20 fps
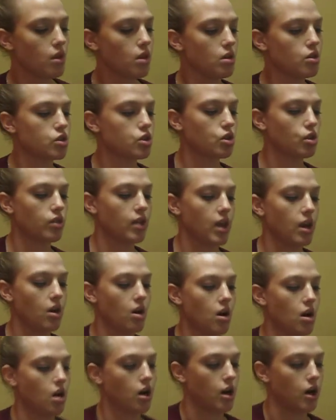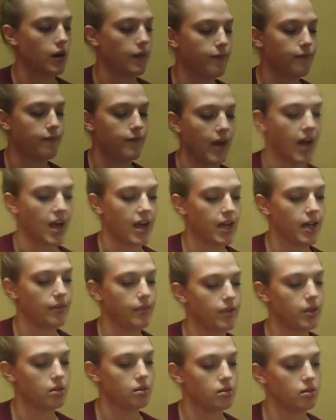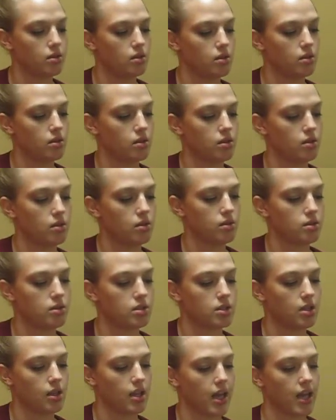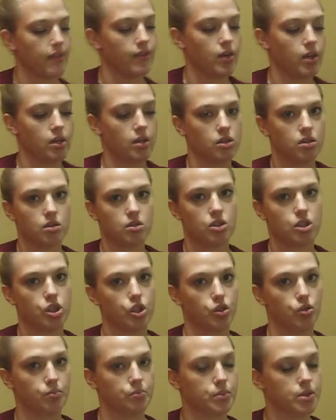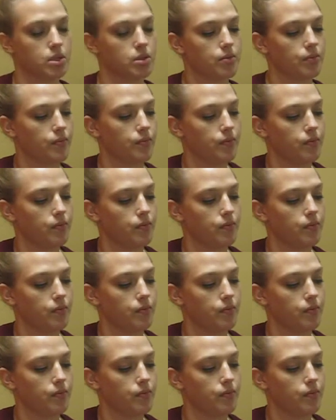So there are 5 saliva tubes.